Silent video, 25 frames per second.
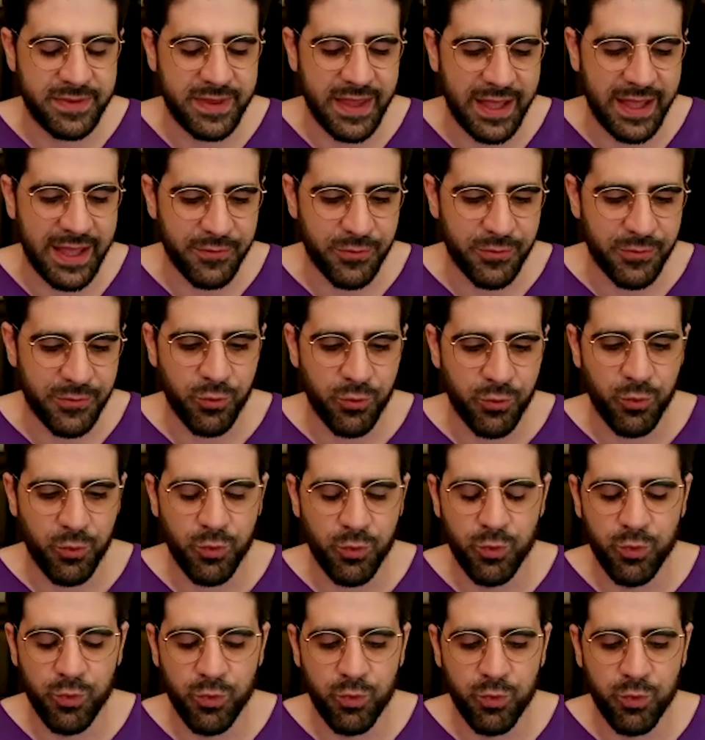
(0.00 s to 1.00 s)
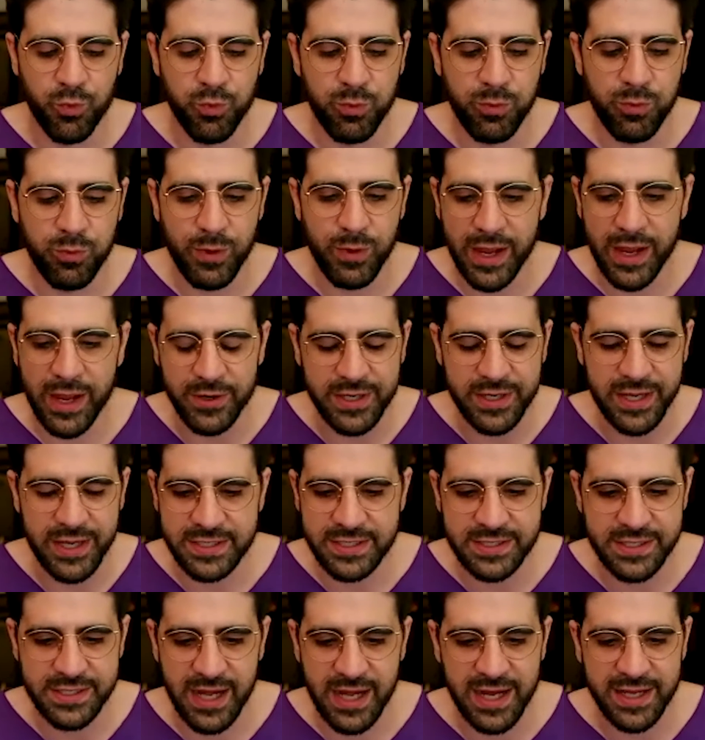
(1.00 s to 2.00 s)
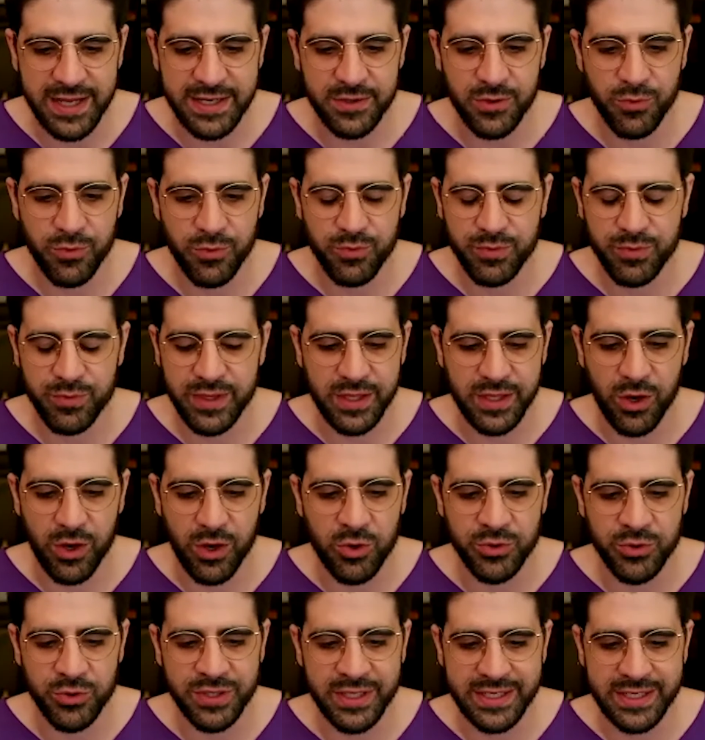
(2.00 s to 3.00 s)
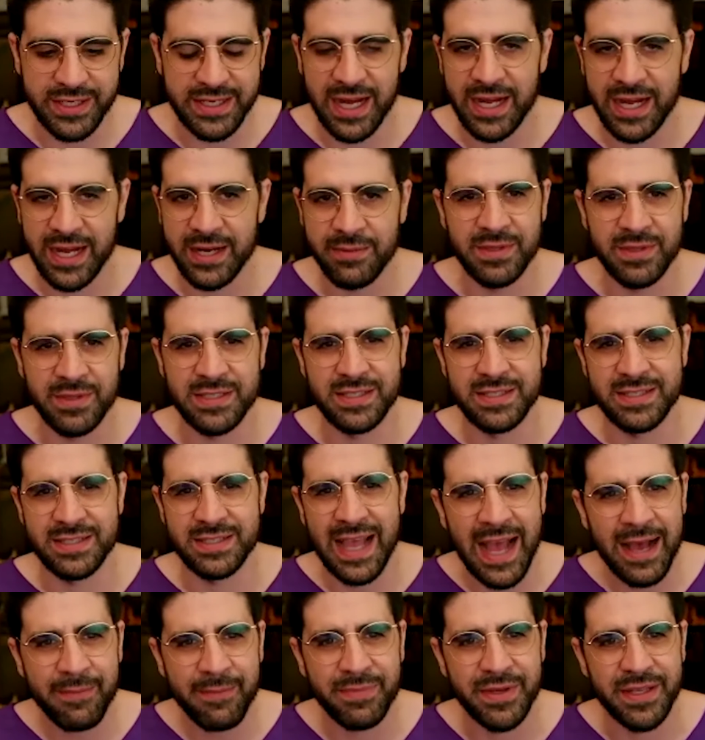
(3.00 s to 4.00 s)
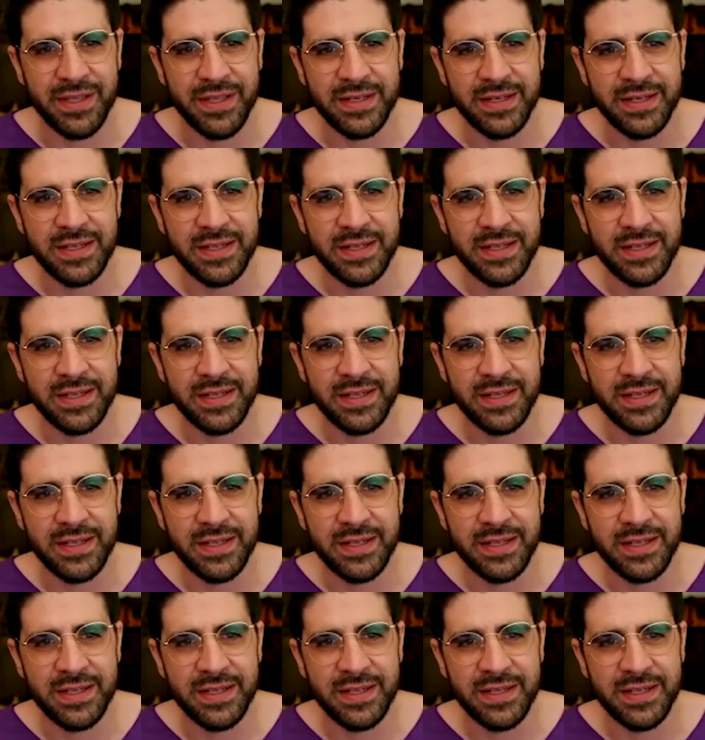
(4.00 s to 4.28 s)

it, it's not the only time this has happened.